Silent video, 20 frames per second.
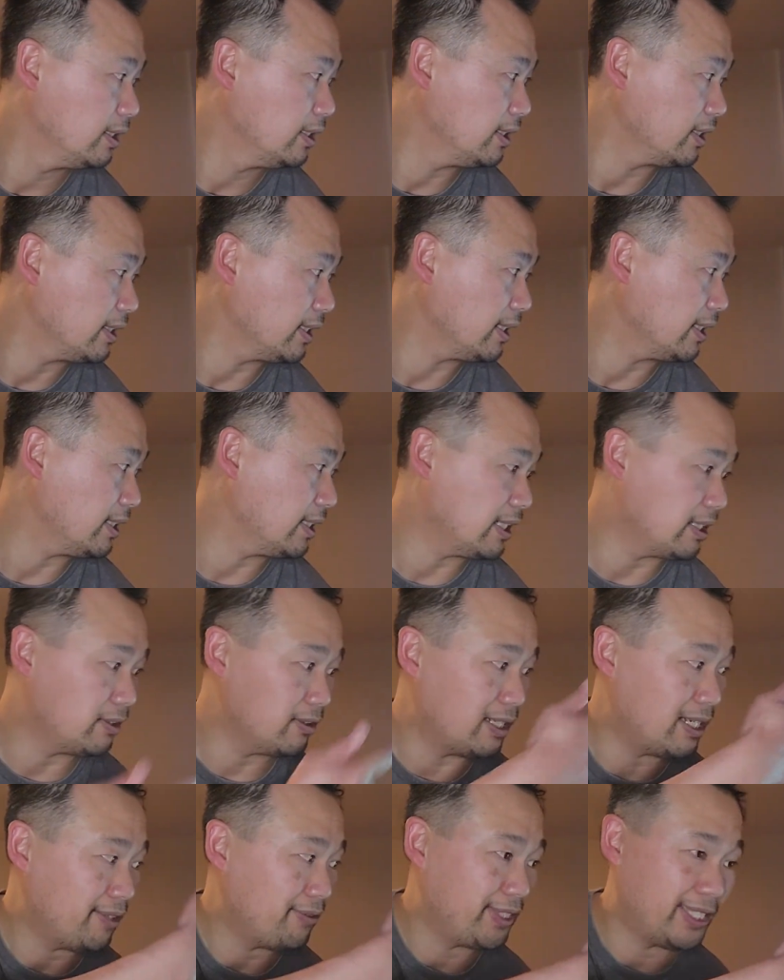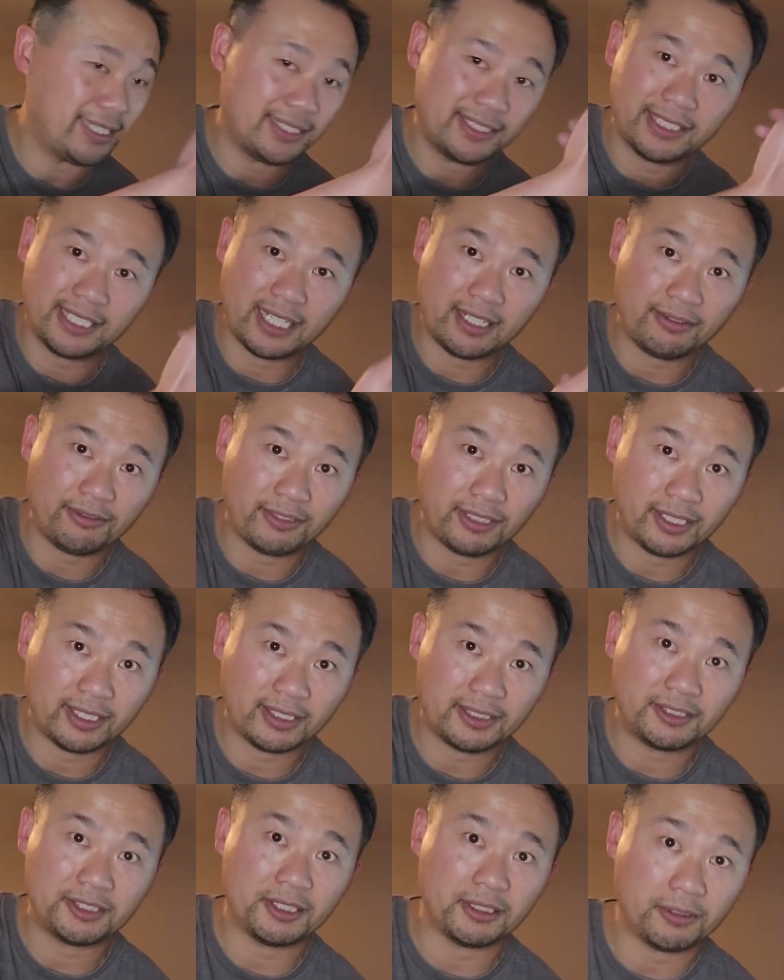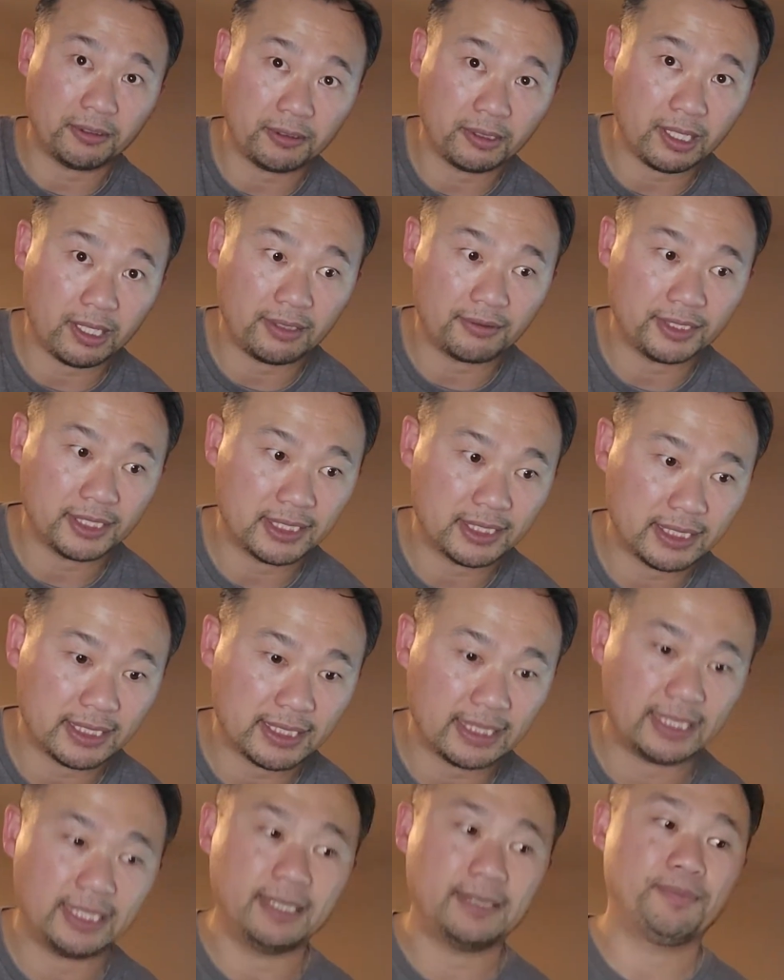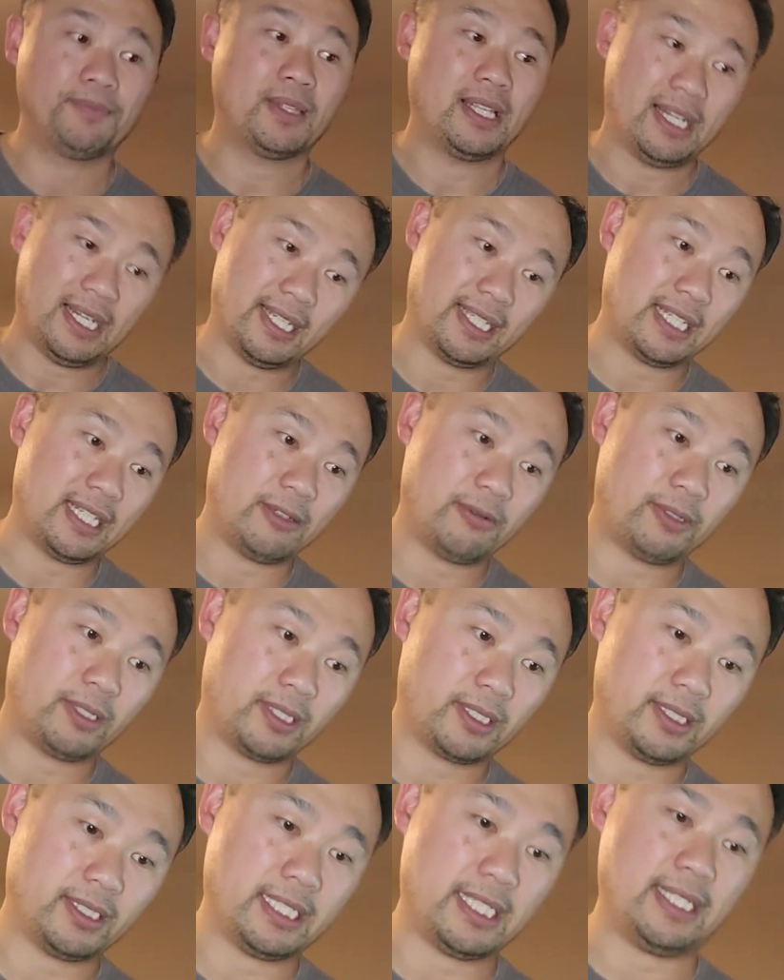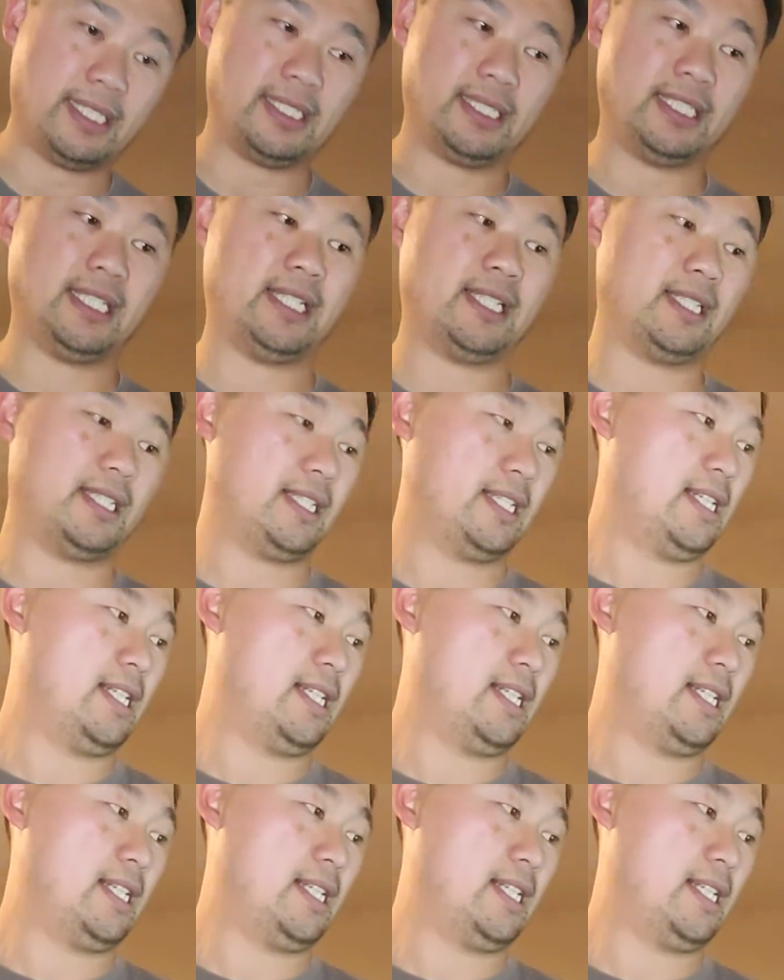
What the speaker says: Again, I don't have any software, so obviously I gotta work on that again.